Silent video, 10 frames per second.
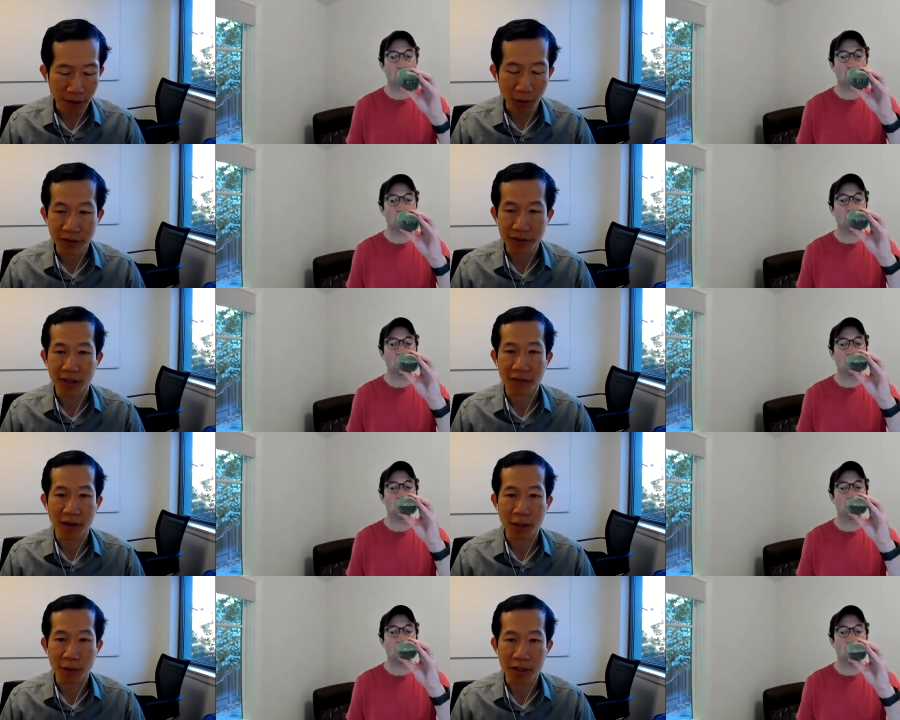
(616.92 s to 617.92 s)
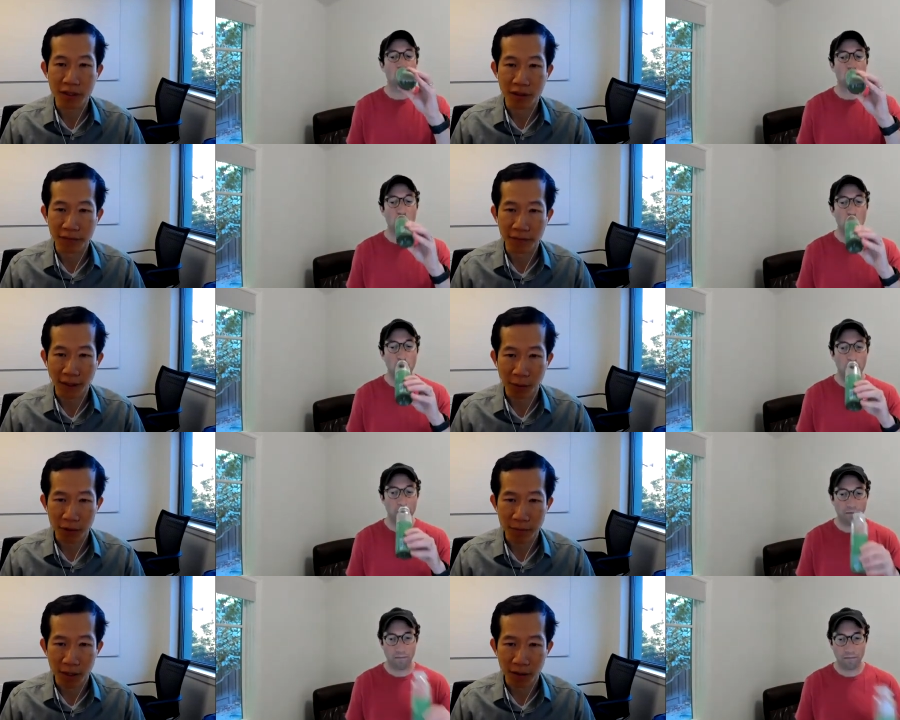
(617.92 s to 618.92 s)
Speaker 1: holistic evaluation of
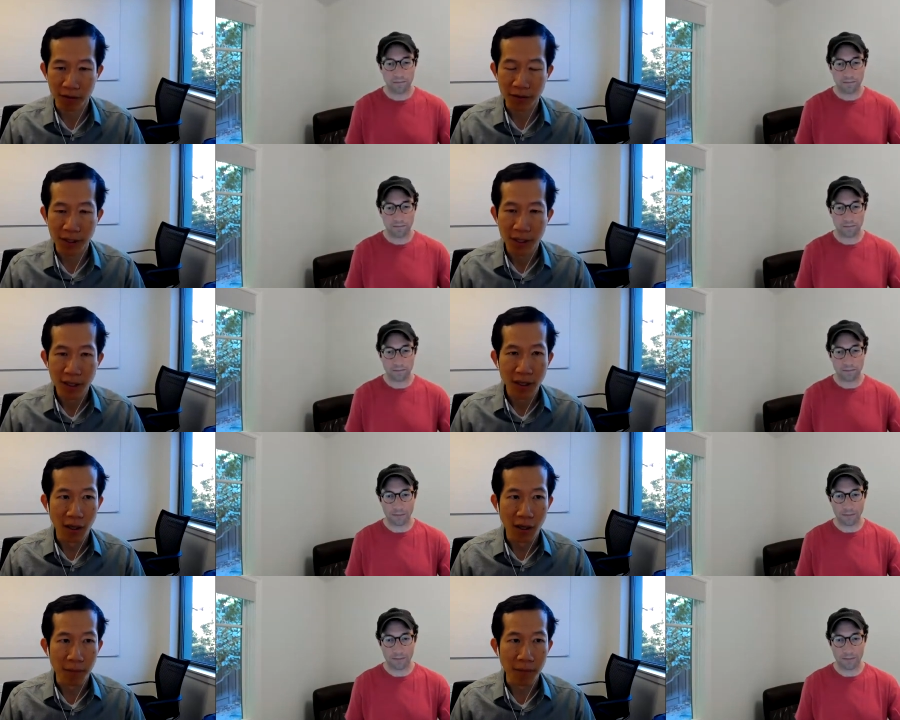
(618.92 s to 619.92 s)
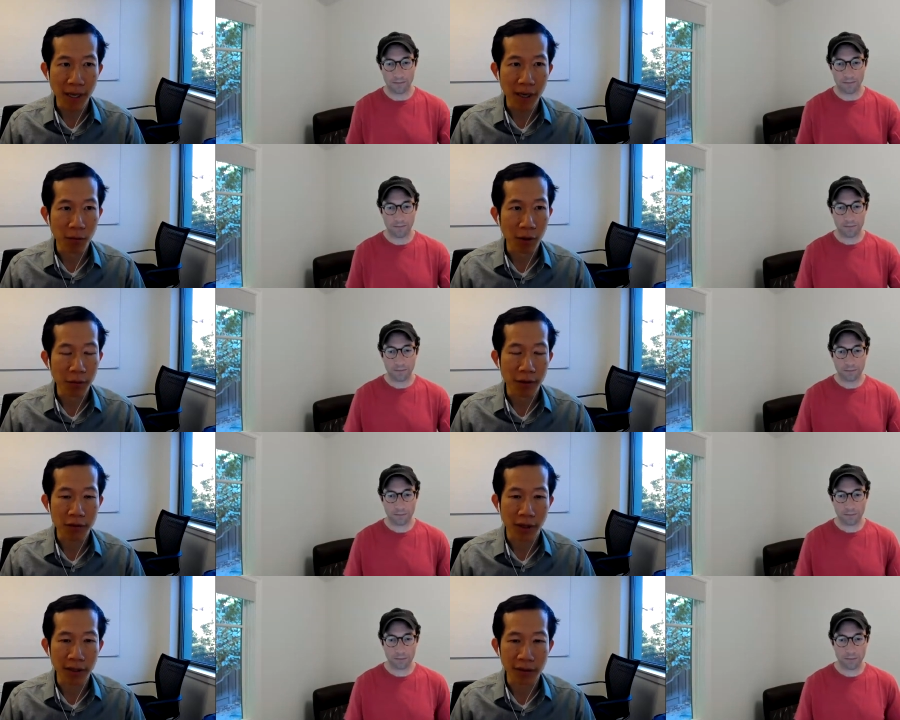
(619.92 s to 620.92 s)
language models. And what we're
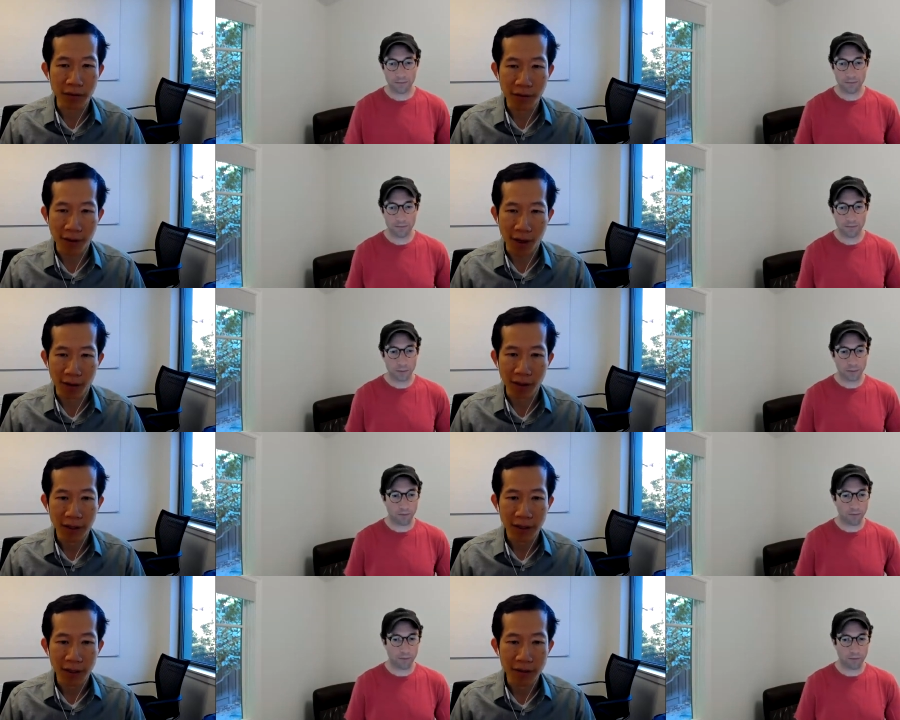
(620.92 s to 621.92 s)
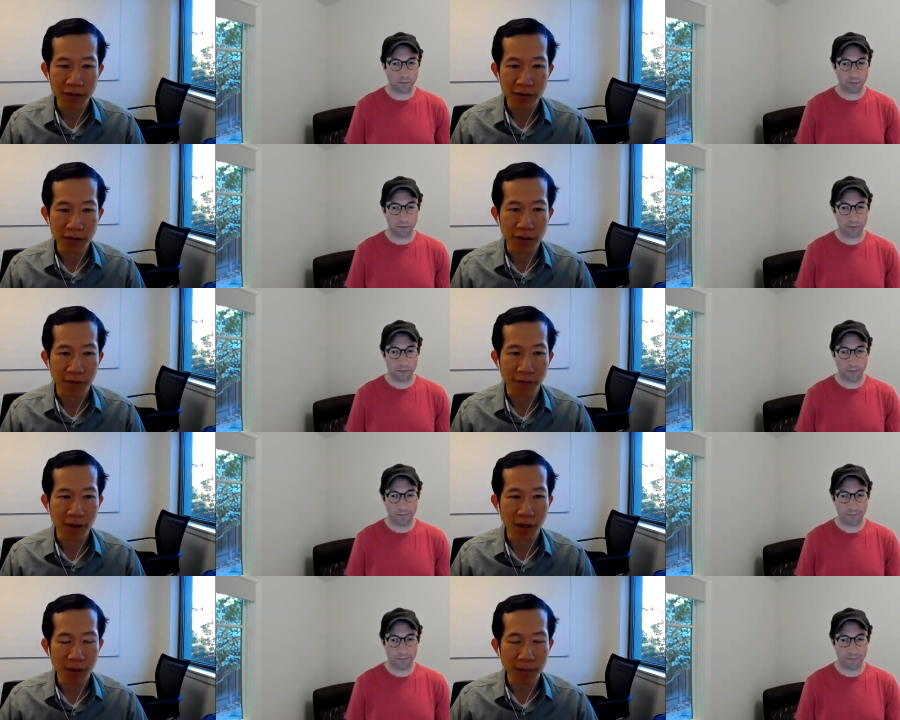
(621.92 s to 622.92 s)
trying to do there is to
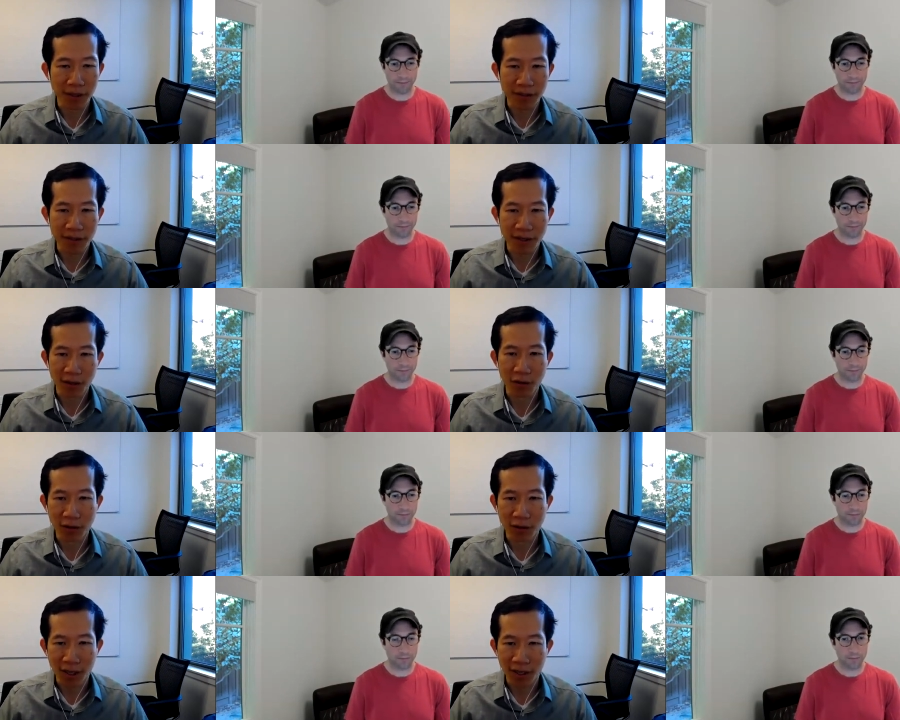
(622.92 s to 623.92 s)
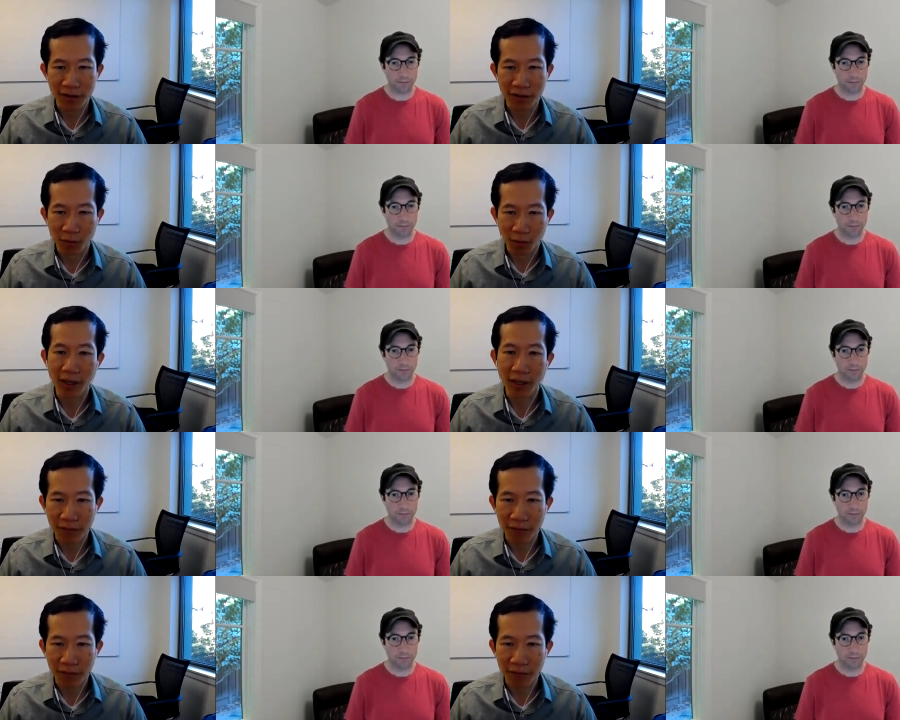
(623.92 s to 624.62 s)
develop a standardized way